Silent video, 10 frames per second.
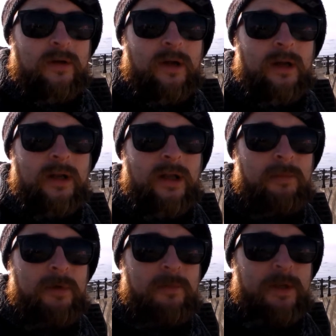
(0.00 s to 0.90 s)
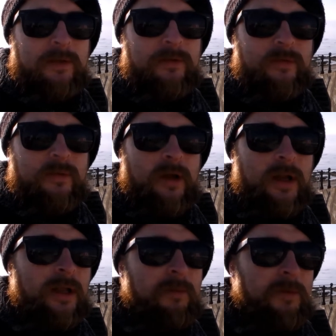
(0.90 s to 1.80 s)
I had a couple
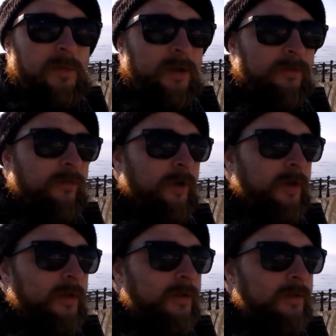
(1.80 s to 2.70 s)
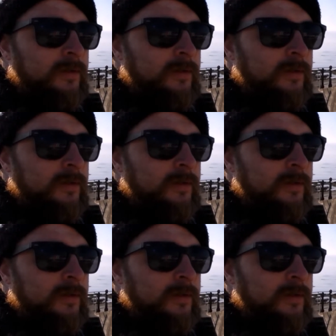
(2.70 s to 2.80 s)
of minutes free.